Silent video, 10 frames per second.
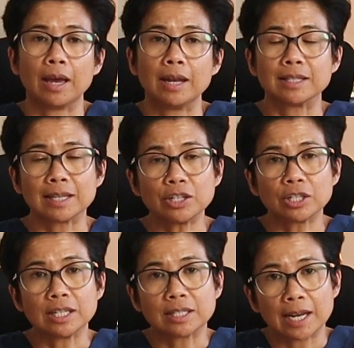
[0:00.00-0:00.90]
And
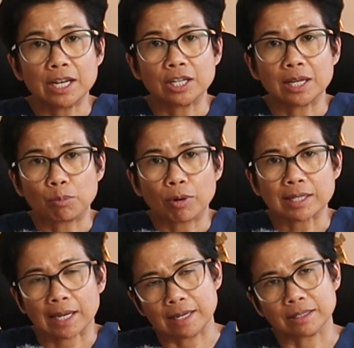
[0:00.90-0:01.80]
essentially, staging in
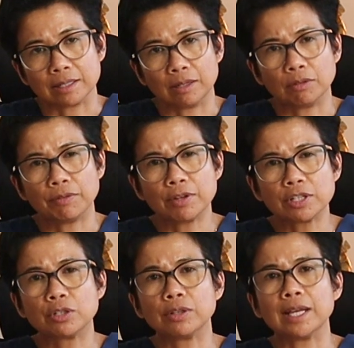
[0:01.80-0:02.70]
breast cancer refers
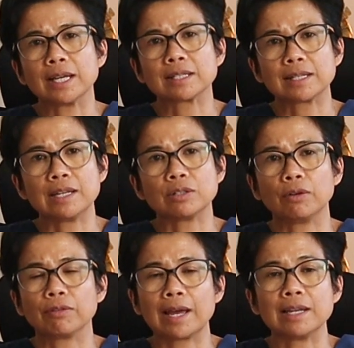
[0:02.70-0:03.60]
to the extent
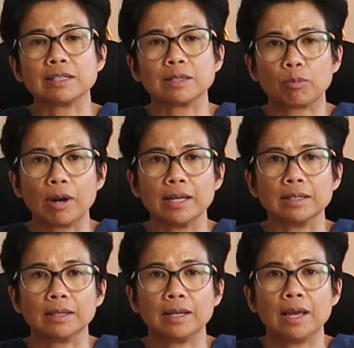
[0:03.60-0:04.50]
of cancer
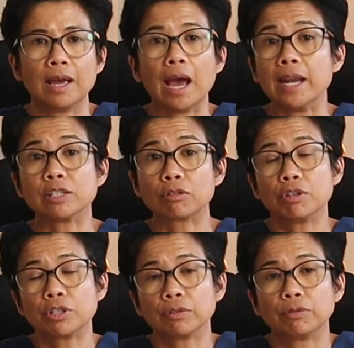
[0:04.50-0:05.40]
spread and is
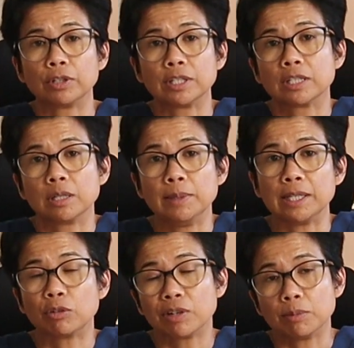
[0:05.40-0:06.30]
crucial for
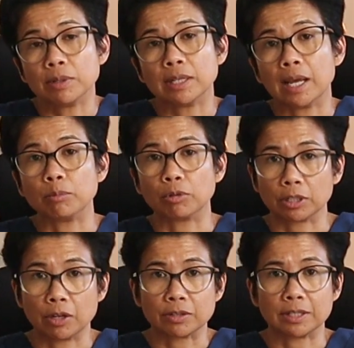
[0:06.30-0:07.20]
determining treatment and
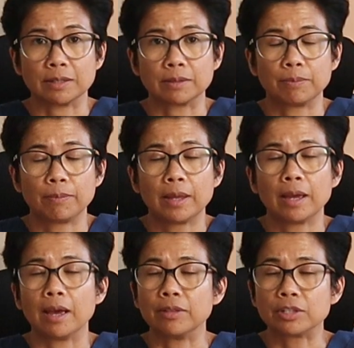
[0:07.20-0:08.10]
prognosis.
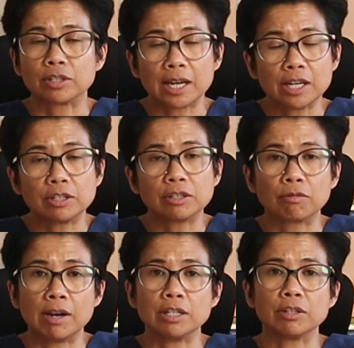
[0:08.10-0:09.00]
And the stages
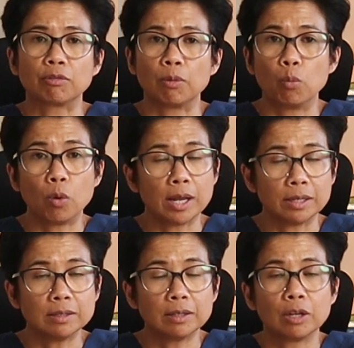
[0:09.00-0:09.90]
ranges from
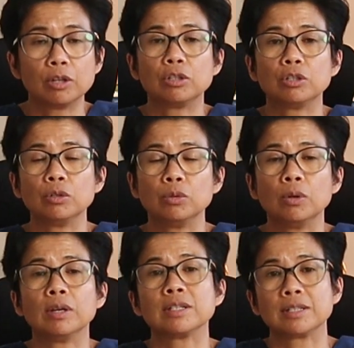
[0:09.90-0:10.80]
1
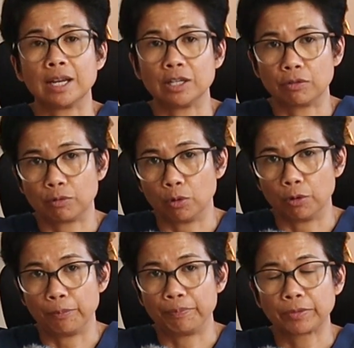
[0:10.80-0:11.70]
to stage 4.